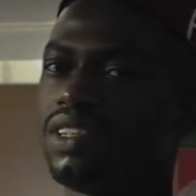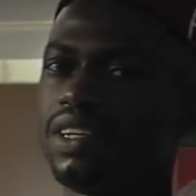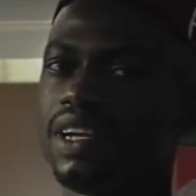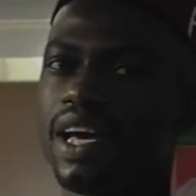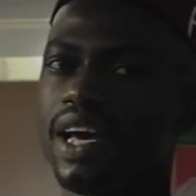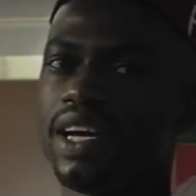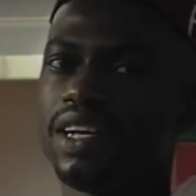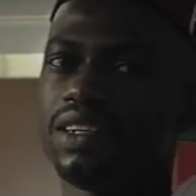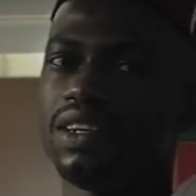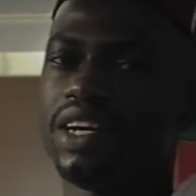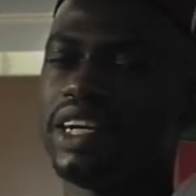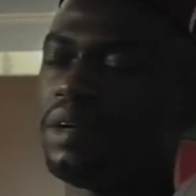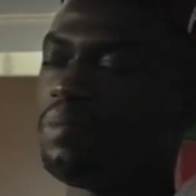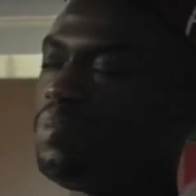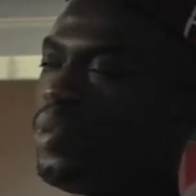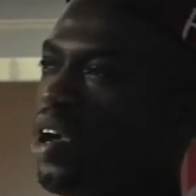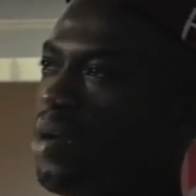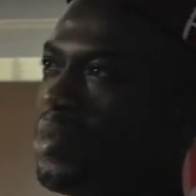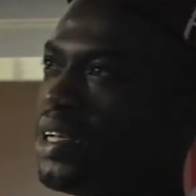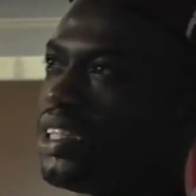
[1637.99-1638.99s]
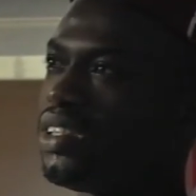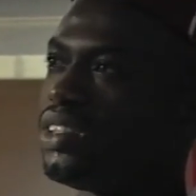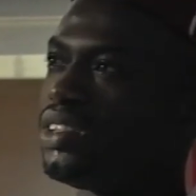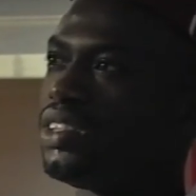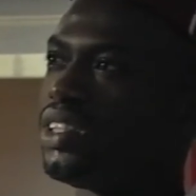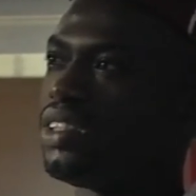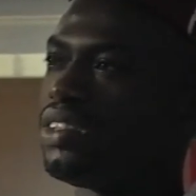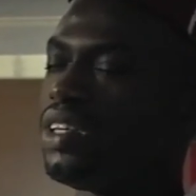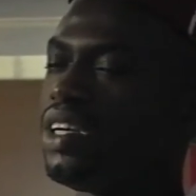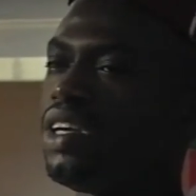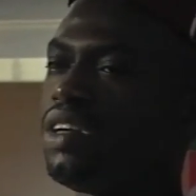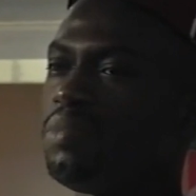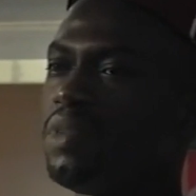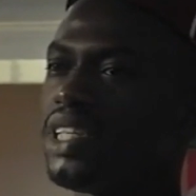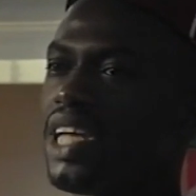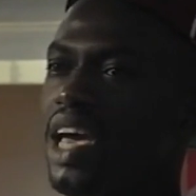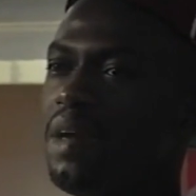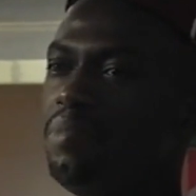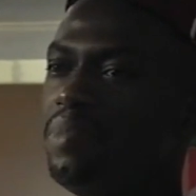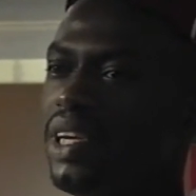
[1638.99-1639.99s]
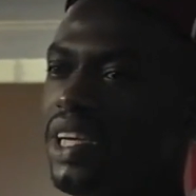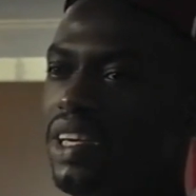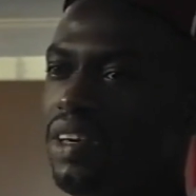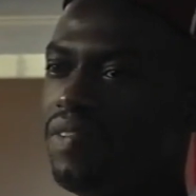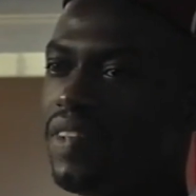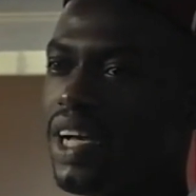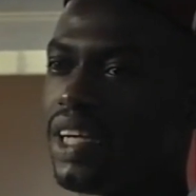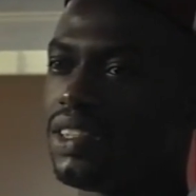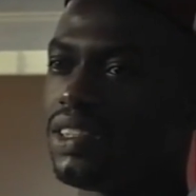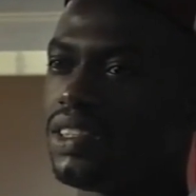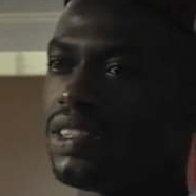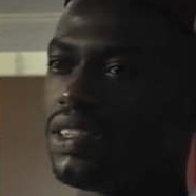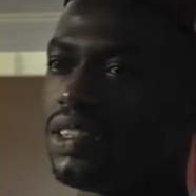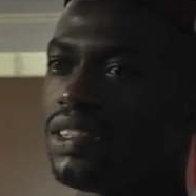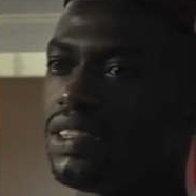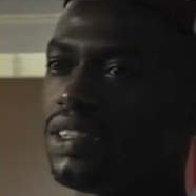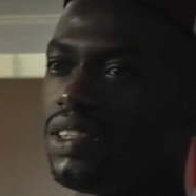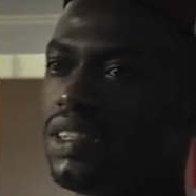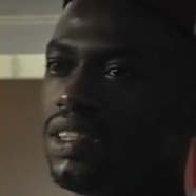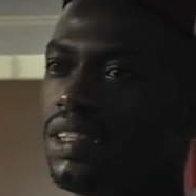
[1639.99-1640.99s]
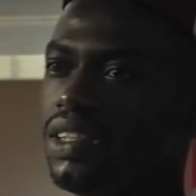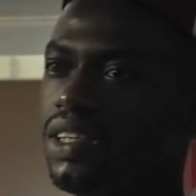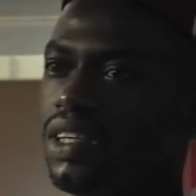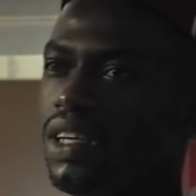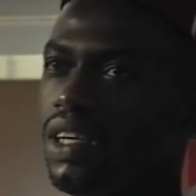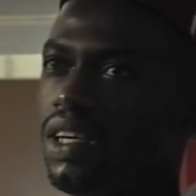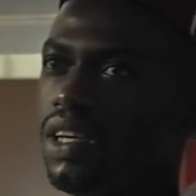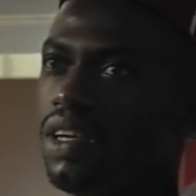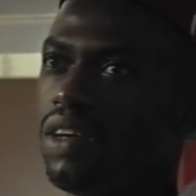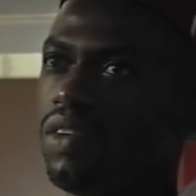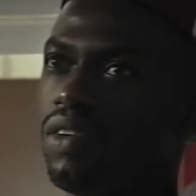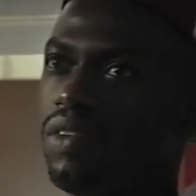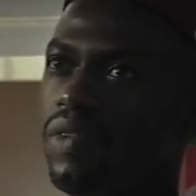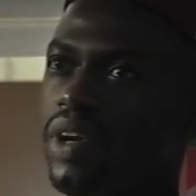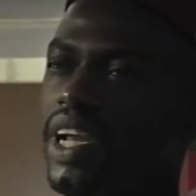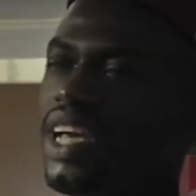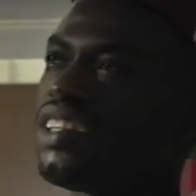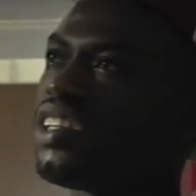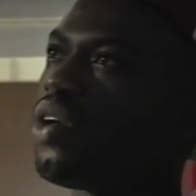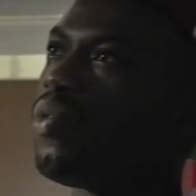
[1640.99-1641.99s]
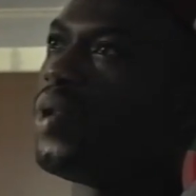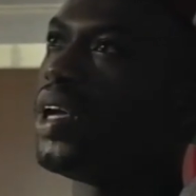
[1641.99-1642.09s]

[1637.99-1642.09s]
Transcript: like unemployment and thing. But I believe that where there's a